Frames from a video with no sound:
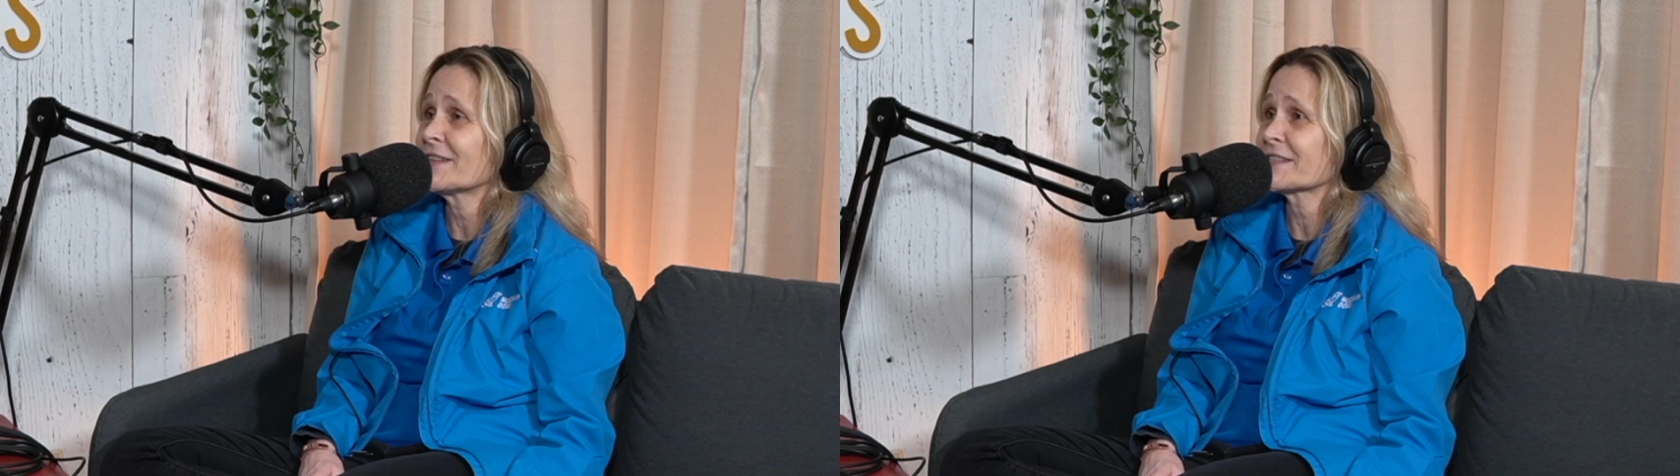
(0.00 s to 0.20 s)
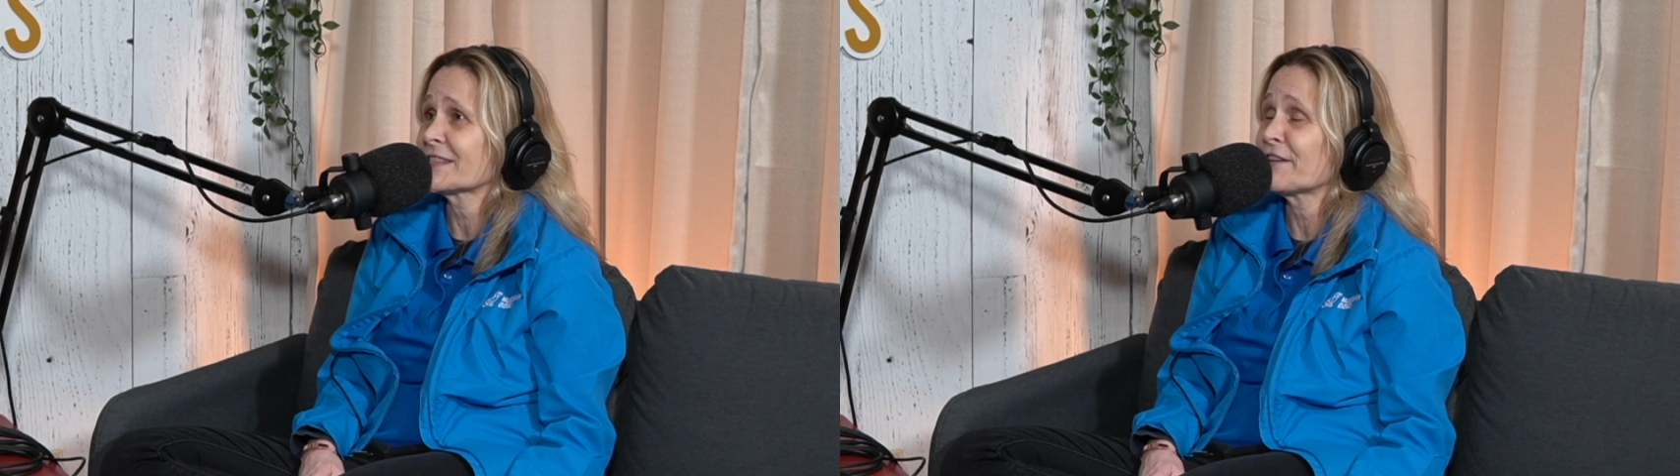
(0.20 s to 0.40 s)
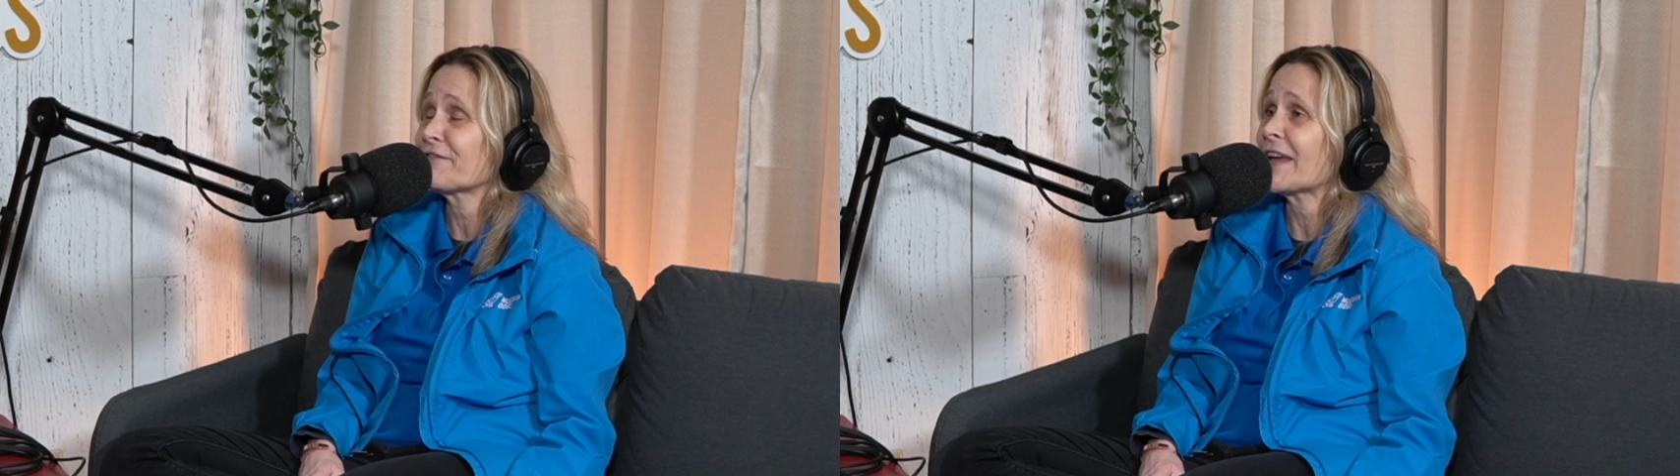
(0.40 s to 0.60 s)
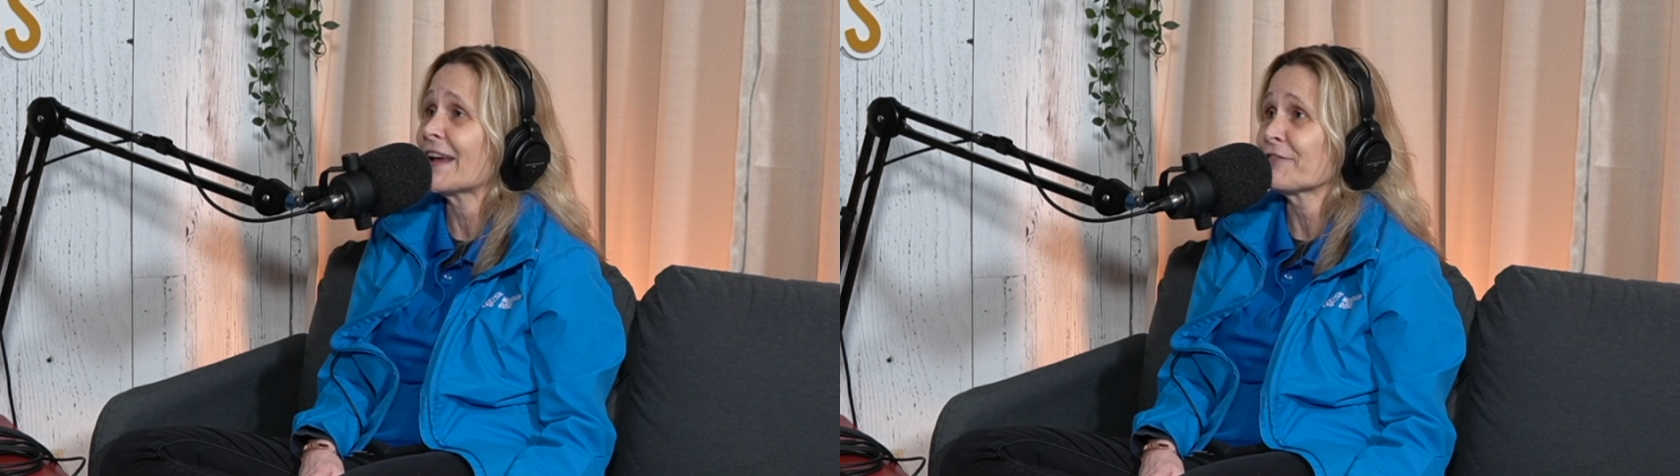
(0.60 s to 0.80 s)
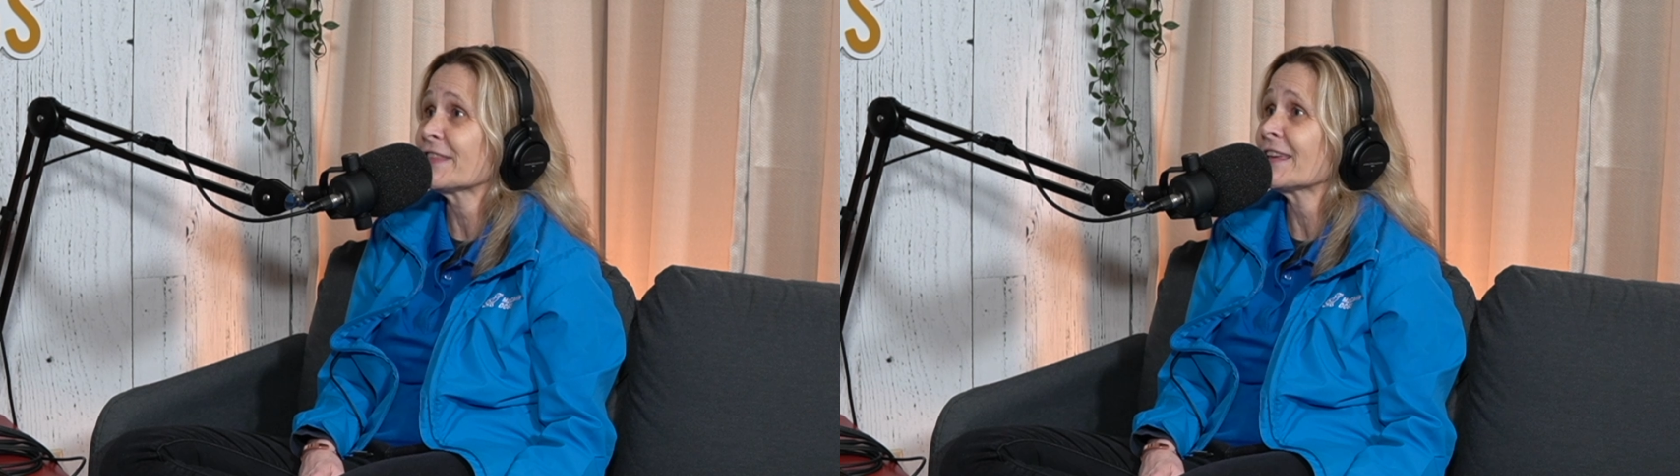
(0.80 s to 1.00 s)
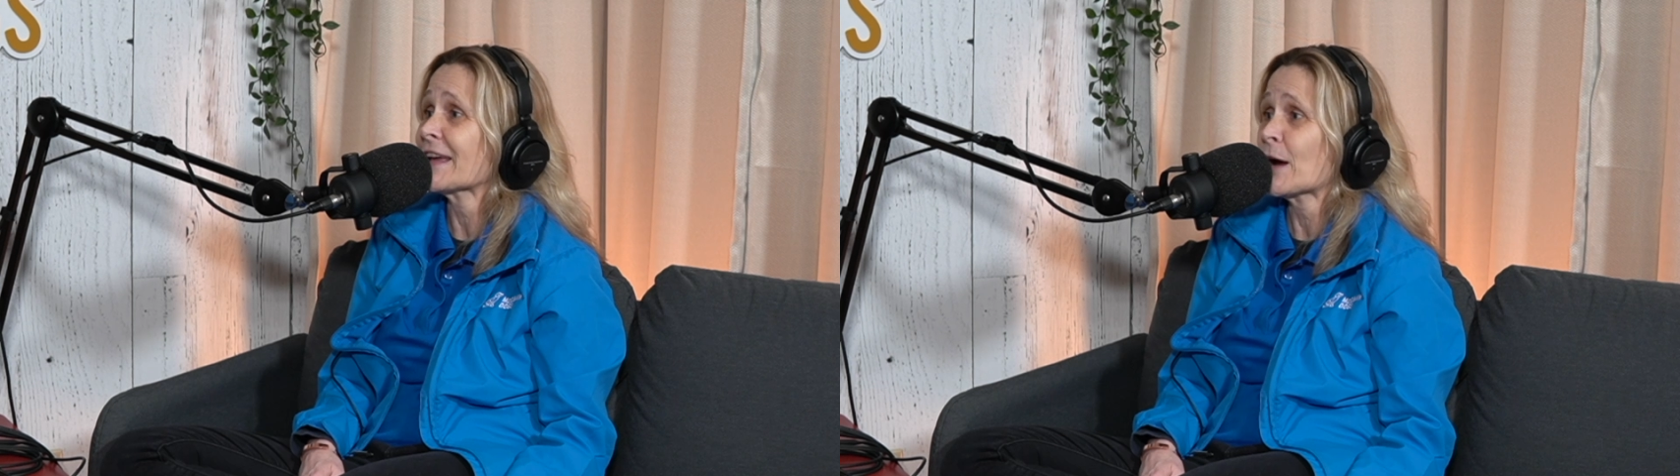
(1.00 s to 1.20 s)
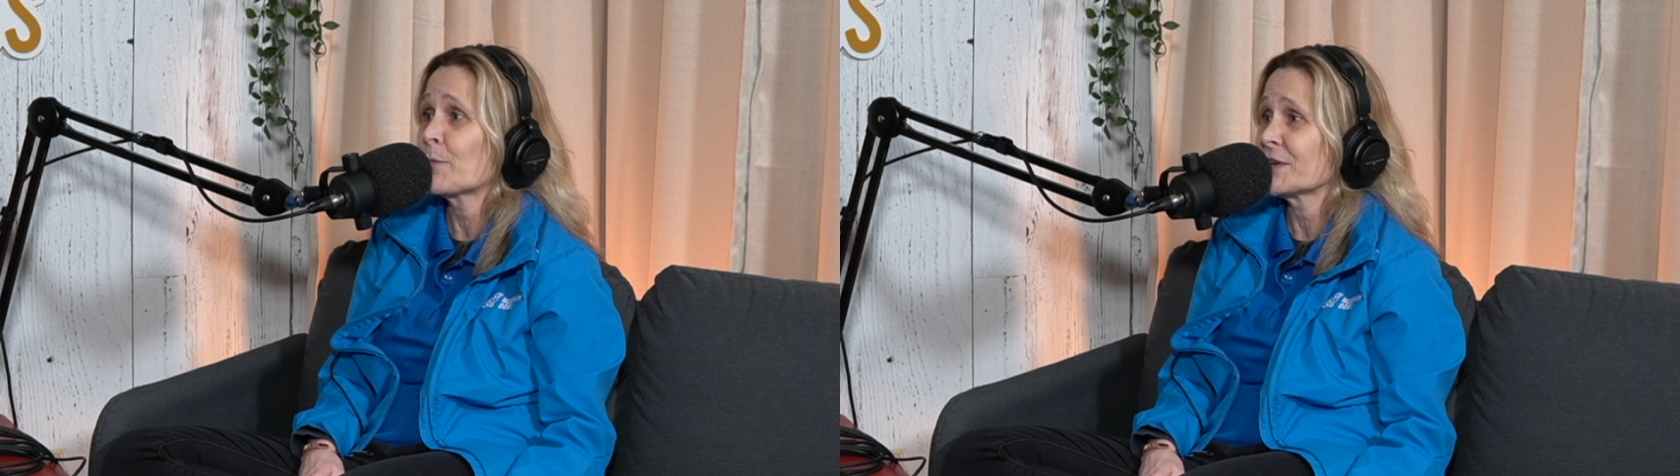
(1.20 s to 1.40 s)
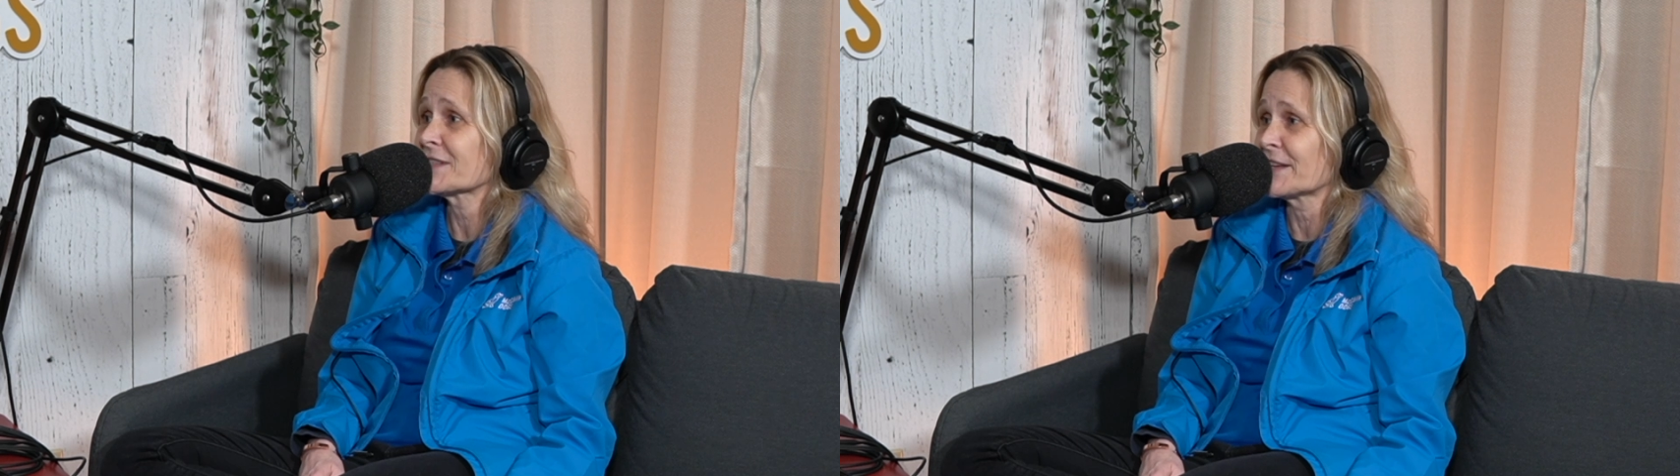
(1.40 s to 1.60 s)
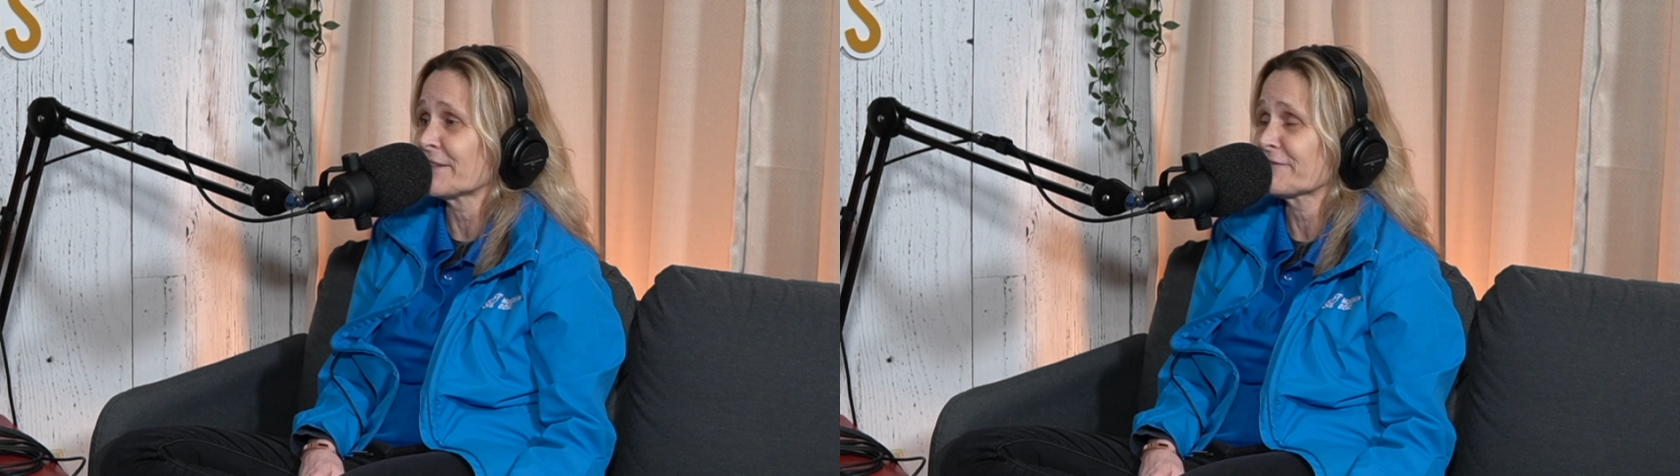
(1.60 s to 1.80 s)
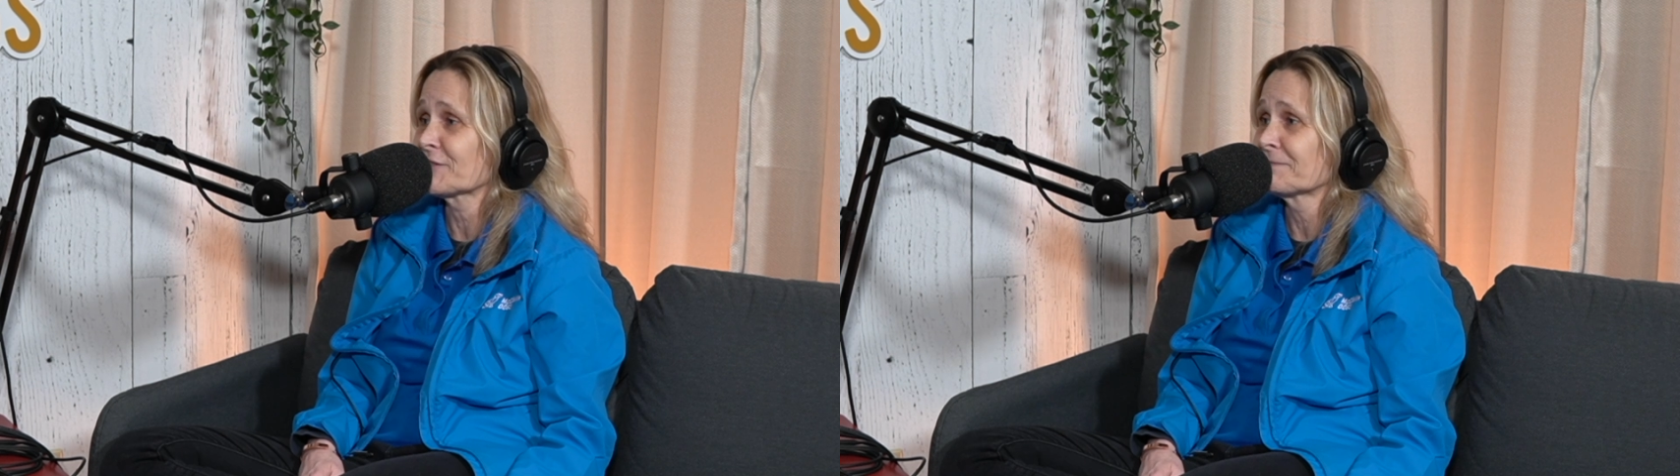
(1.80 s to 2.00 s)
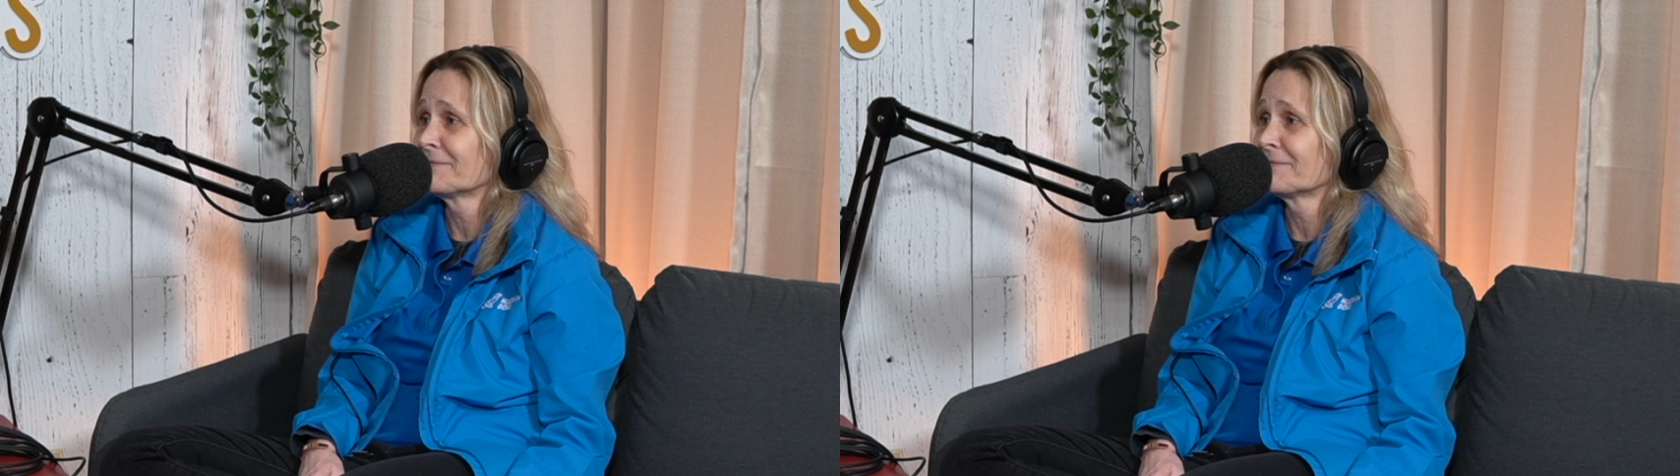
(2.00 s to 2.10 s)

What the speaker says: sniff everything Cowboy sniffed.